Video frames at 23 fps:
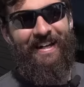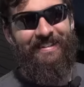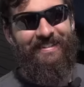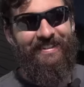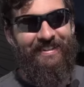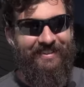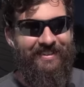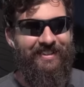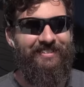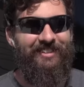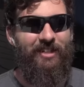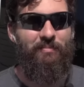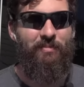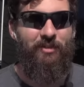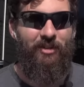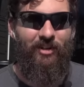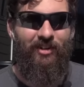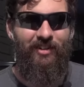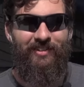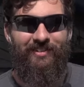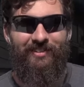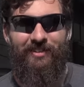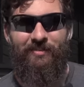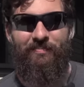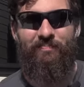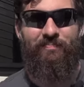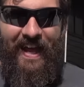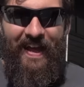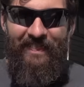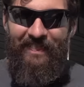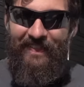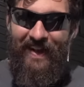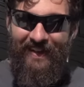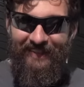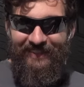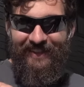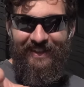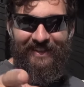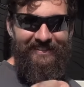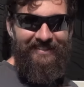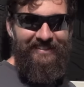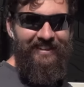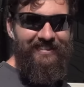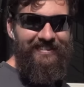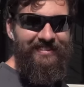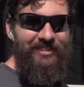I did get something awesome, and that
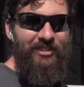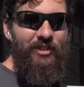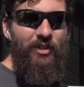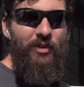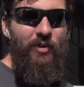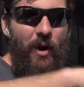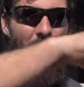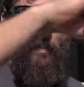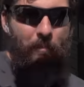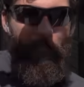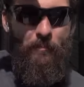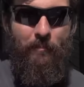takes us to